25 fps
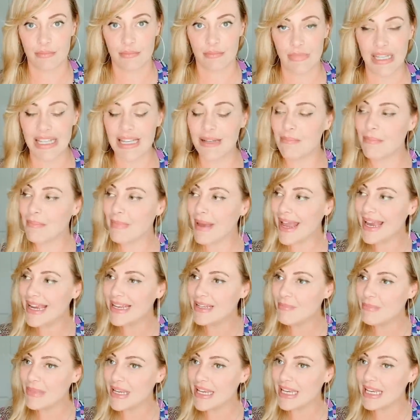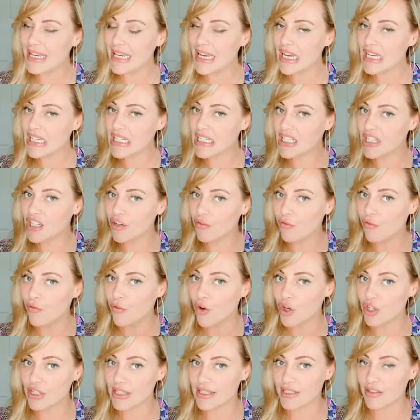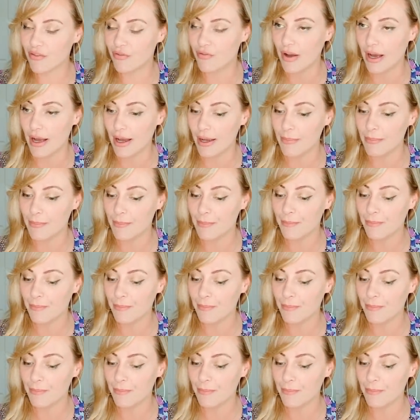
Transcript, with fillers: It made me diversify.